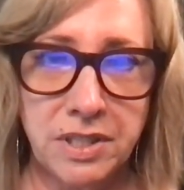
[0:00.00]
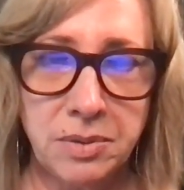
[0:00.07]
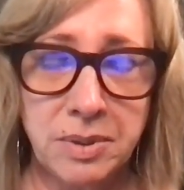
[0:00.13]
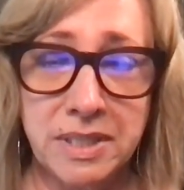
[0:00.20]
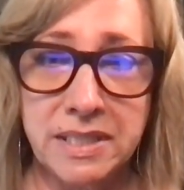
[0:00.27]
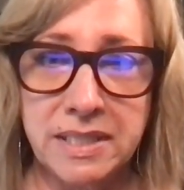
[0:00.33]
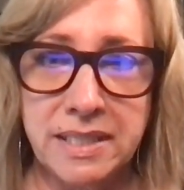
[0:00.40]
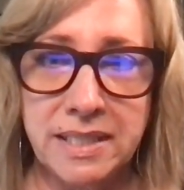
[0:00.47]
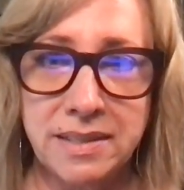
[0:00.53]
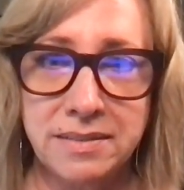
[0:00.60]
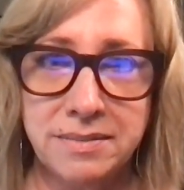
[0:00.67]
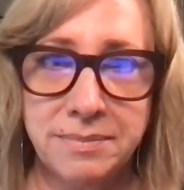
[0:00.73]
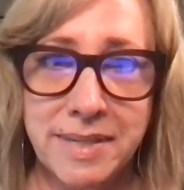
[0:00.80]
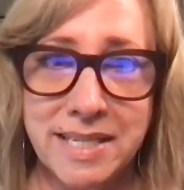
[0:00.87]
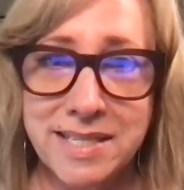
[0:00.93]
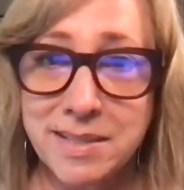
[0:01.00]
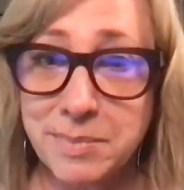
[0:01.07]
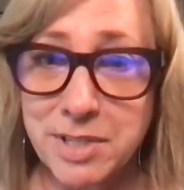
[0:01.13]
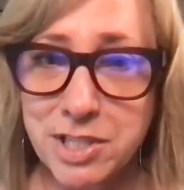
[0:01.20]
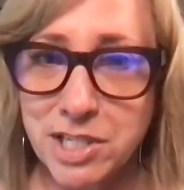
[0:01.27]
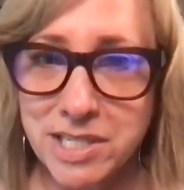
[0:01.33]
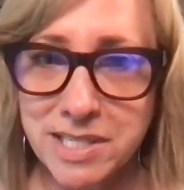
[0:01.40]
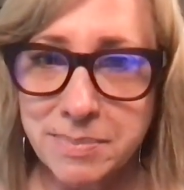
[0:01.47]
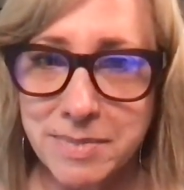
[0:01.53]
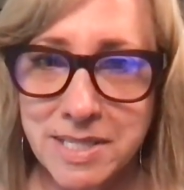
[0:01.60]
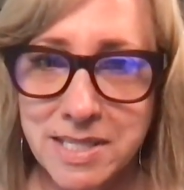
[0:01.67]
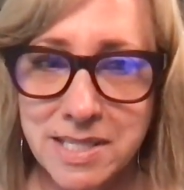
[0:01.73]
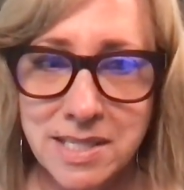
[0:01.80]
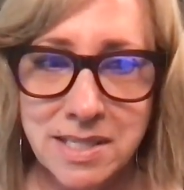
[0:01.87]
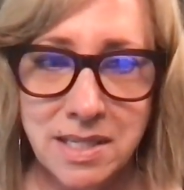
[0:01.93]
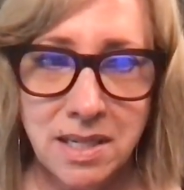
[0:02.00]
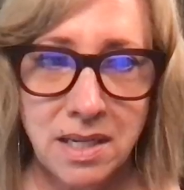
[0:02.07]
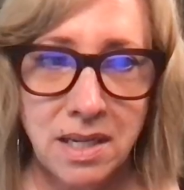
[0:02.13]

quickly make some adjustments.